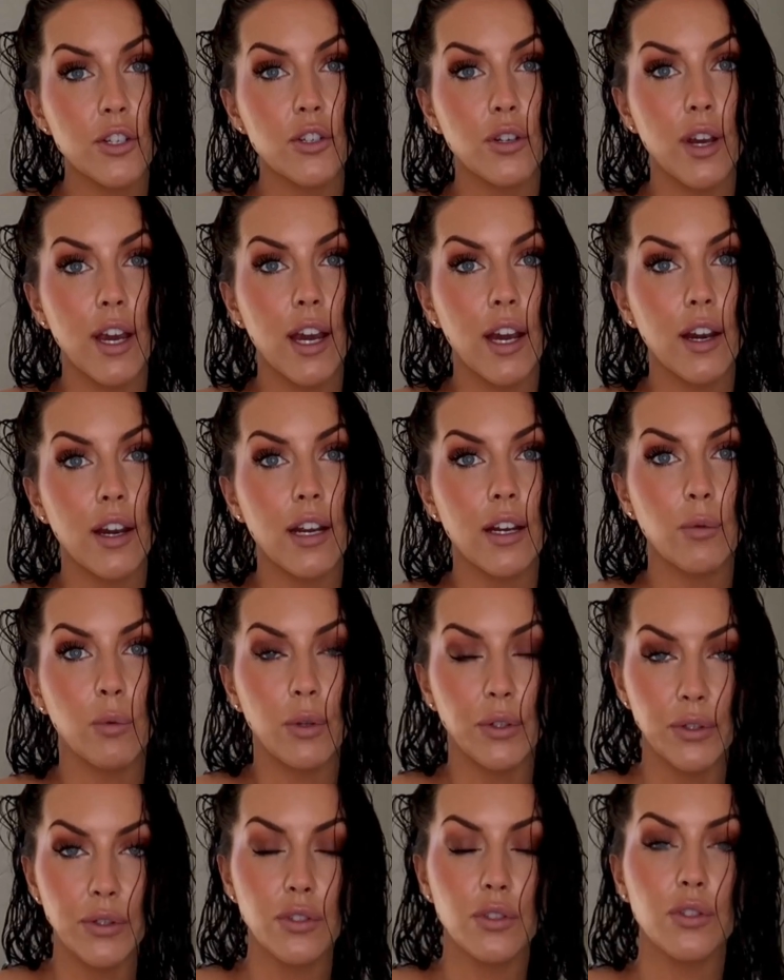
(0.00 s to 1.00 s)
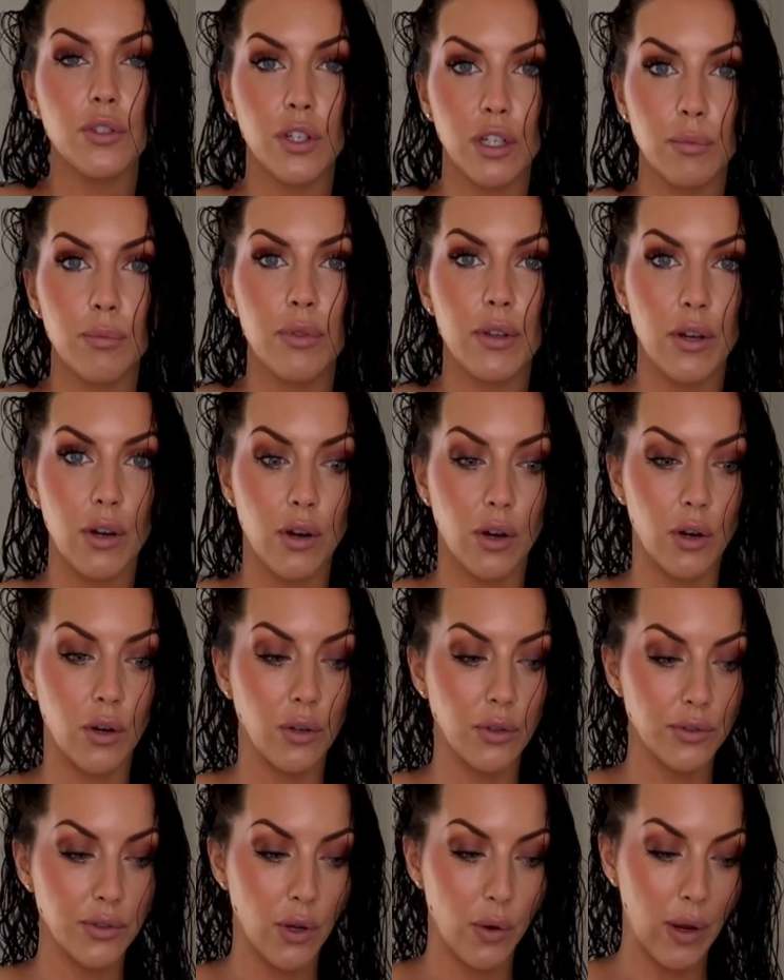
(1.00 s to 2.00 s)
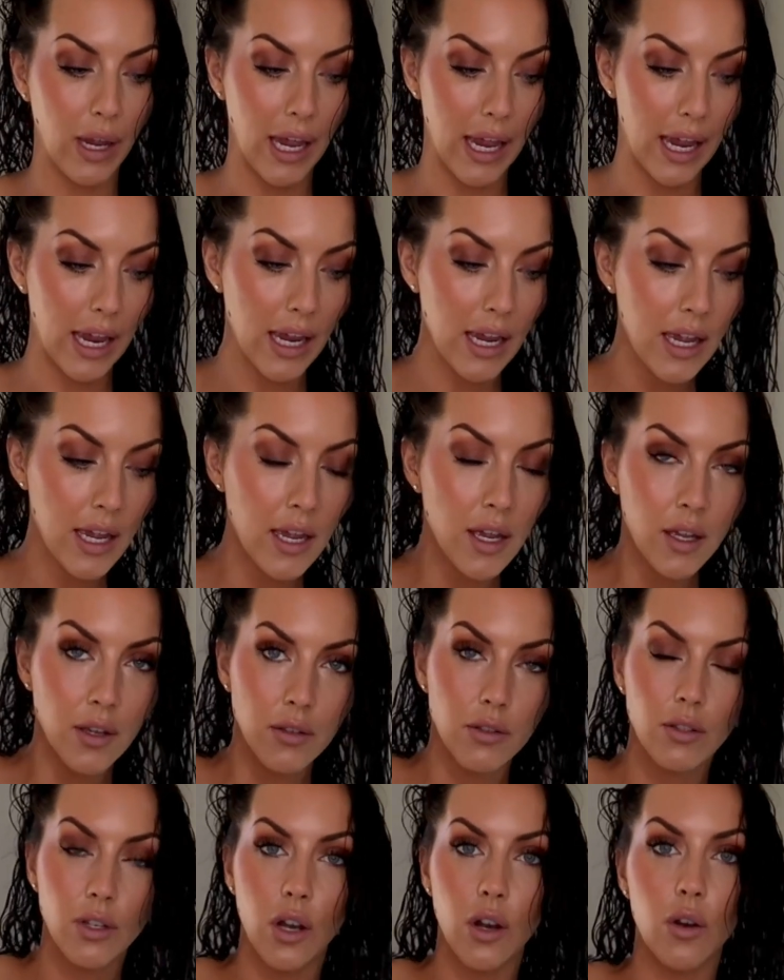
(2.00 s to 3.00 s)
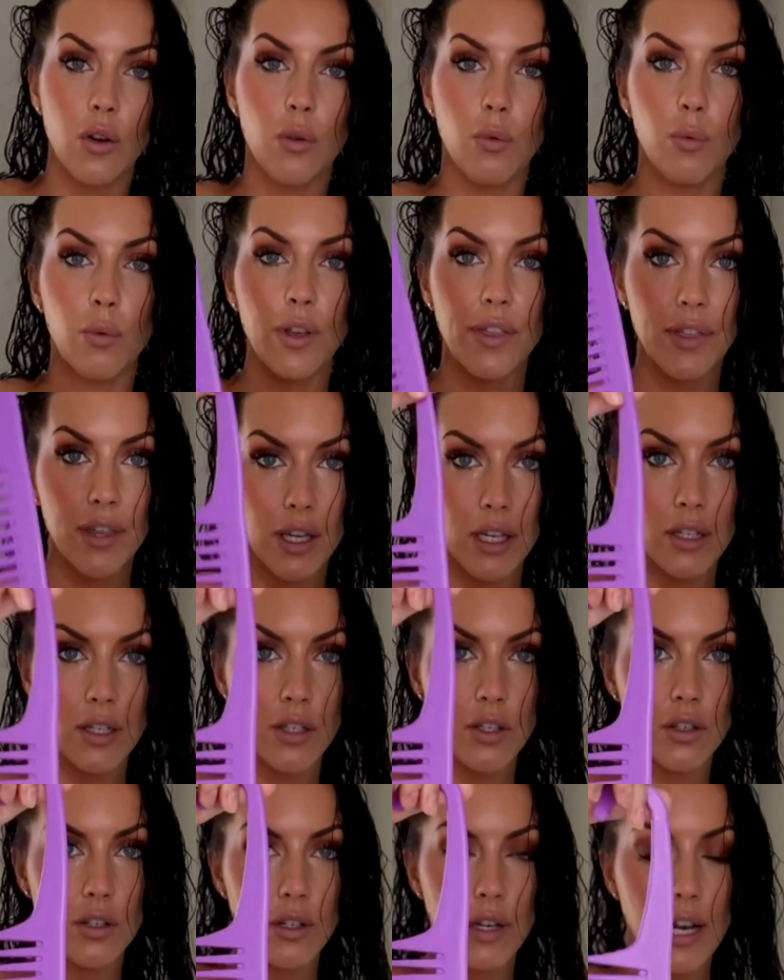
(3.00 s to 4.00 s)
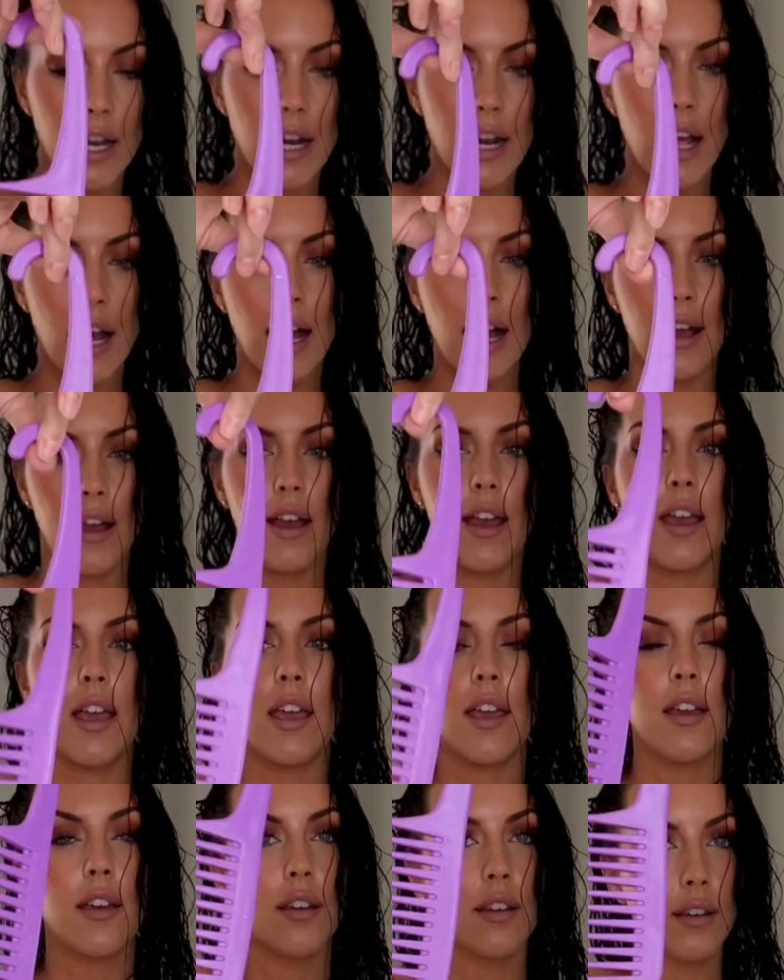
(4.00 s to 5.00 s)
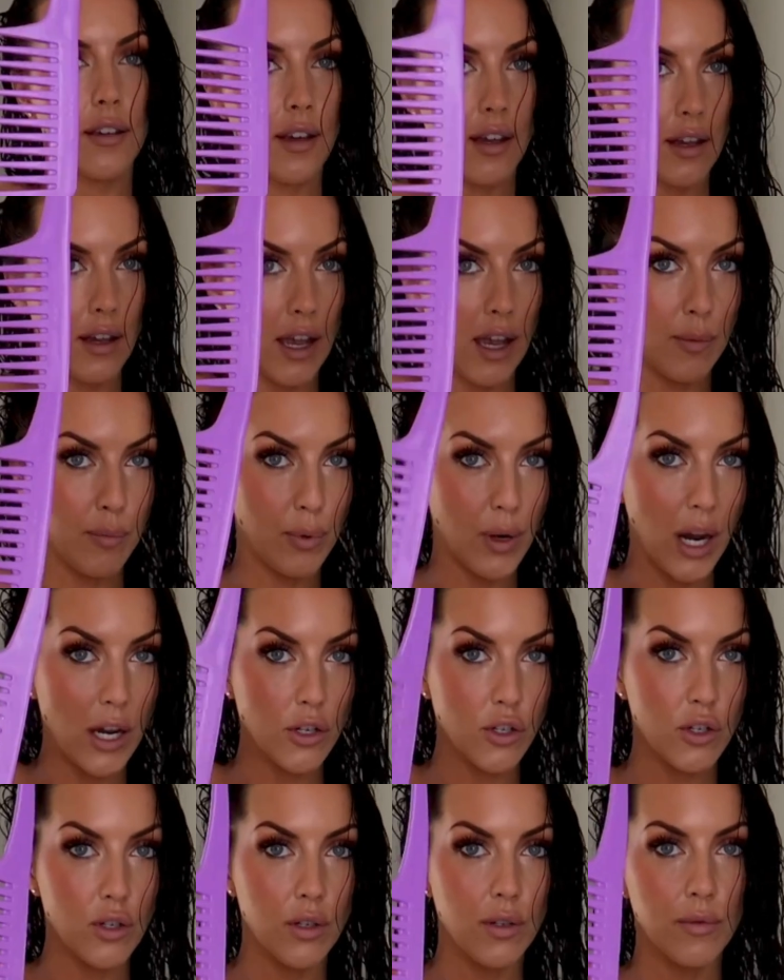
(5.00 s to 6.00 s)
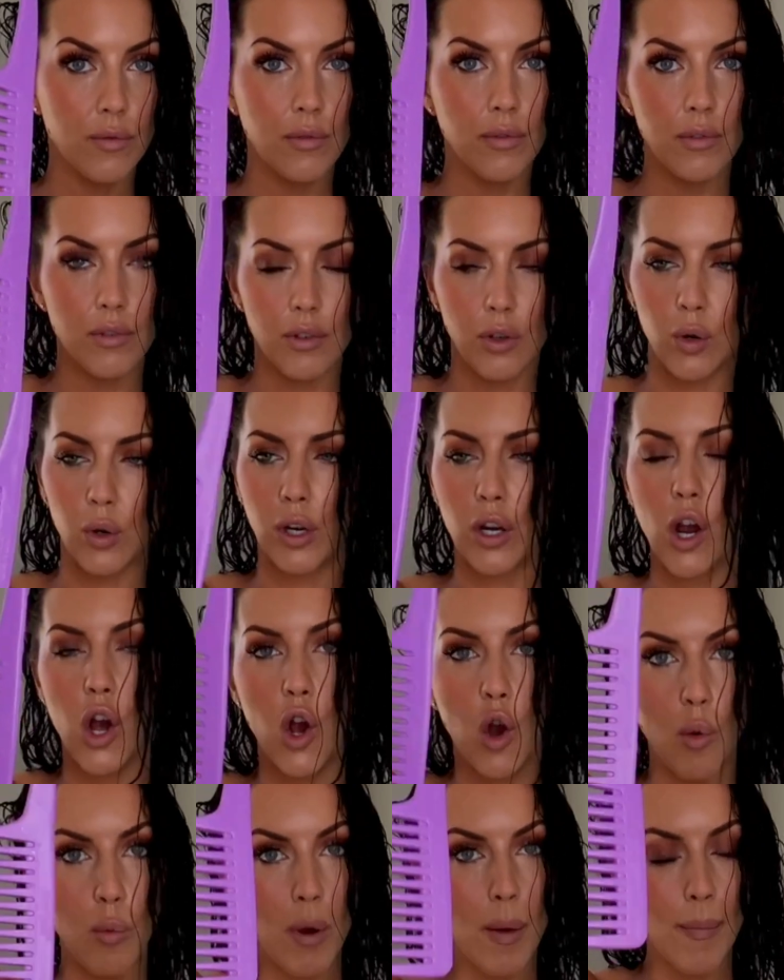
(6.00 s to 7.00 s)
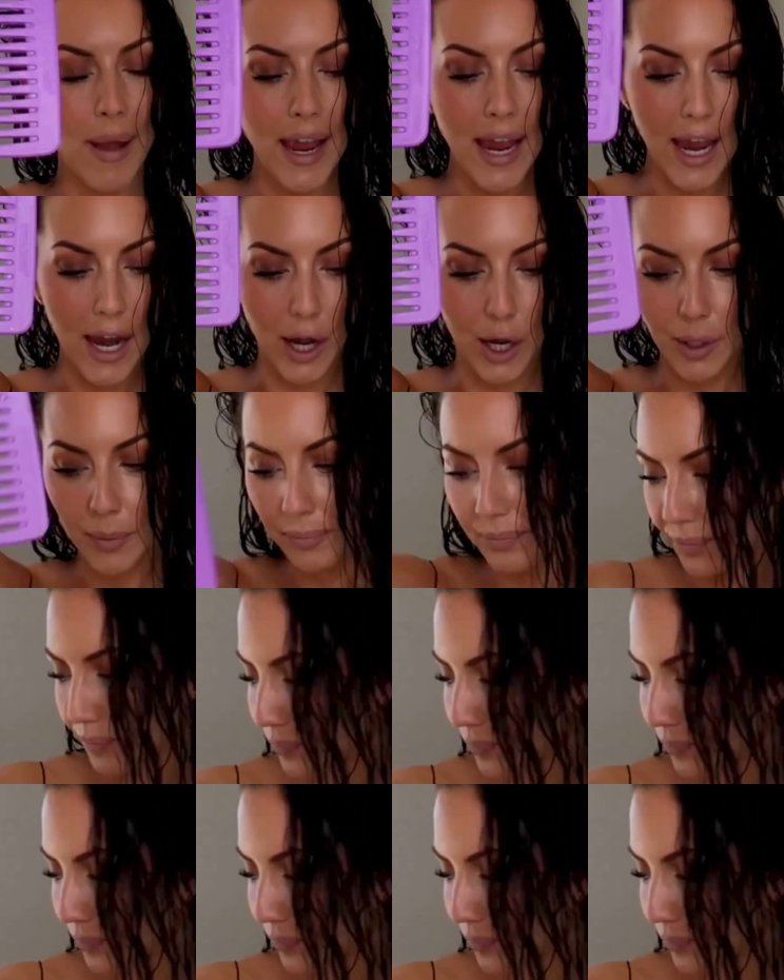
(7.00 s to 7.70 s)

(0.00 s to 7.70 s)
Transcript: your hair. It will disturb the curls, okay? So with the conditioner in, I brush or comb my hair,